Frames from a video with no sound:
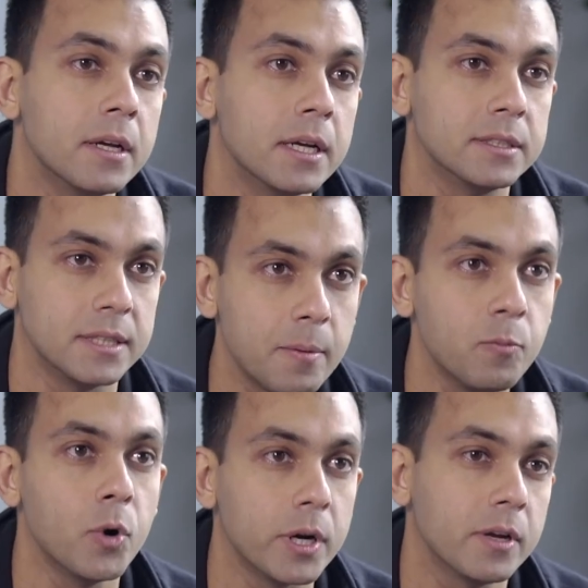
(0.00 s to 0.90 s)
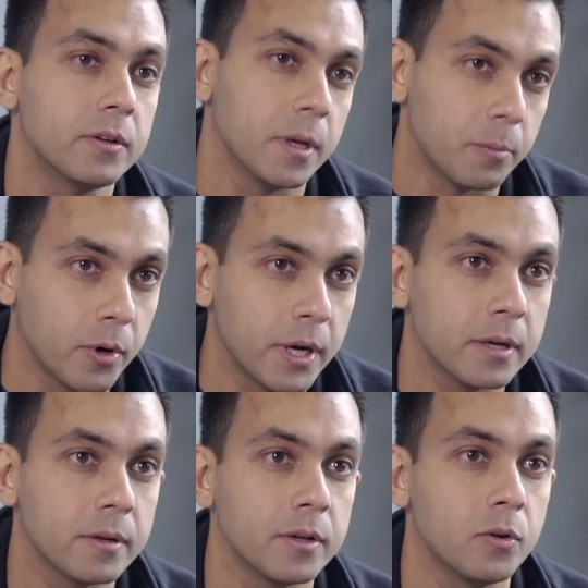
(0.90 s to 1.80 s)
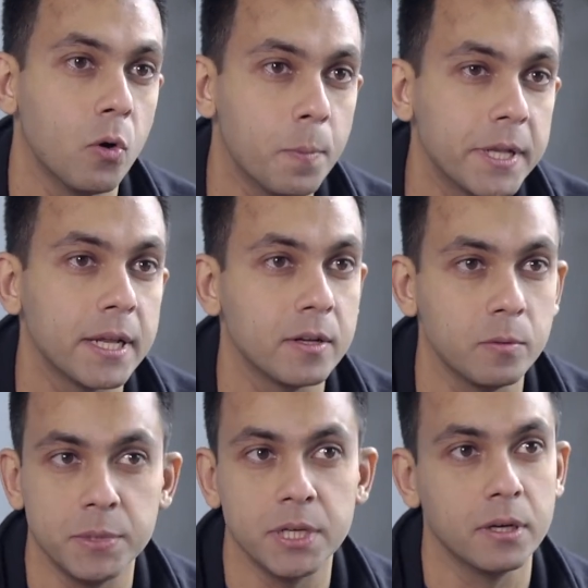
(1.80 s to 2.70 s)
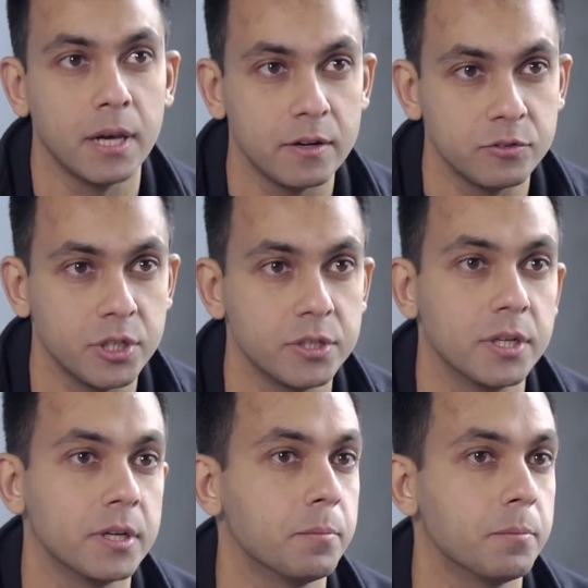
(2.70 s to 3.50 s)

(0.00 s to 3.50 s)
It's them working on their product, you know, hoping that it'll be a life-changing